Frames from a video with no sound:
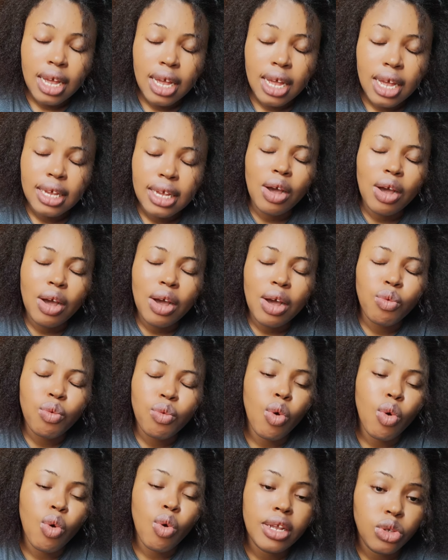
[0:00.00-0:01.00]

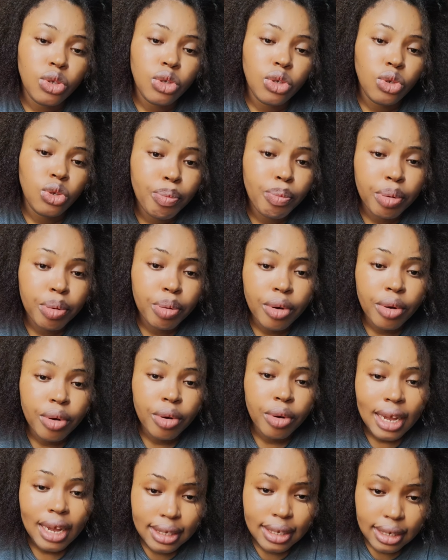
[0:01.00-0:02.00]
please send
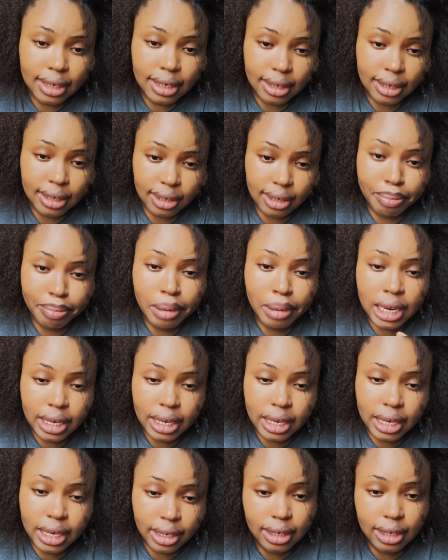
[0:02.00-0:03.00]
pictures,